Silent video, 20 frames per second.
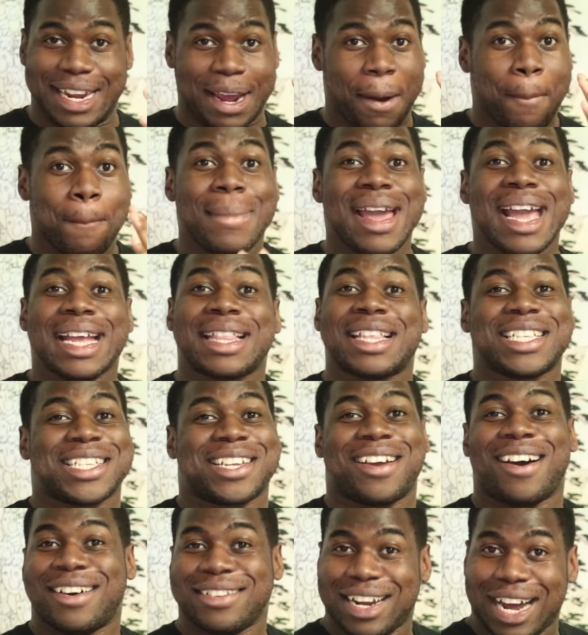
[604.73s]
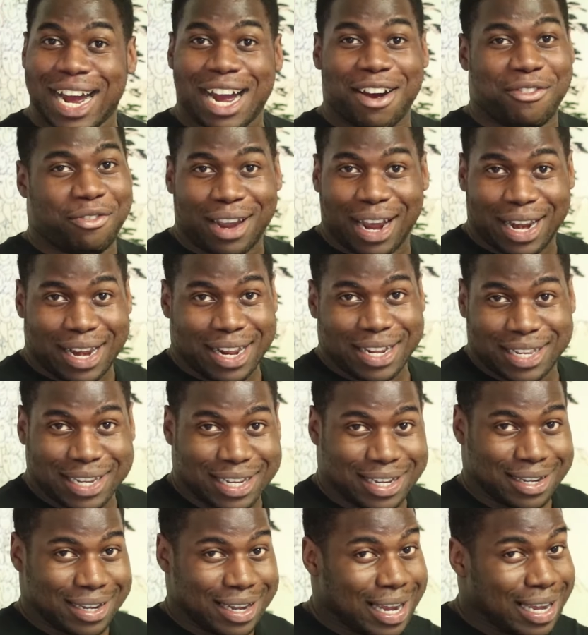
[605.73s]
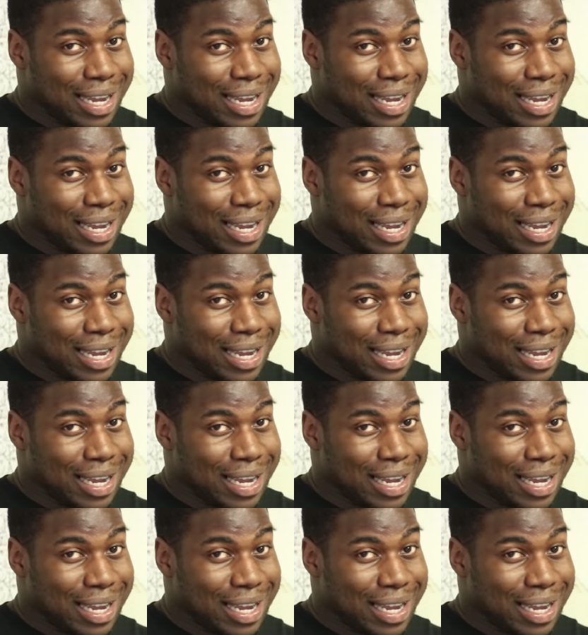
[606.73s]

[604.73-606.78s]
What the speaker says: make this card a reality.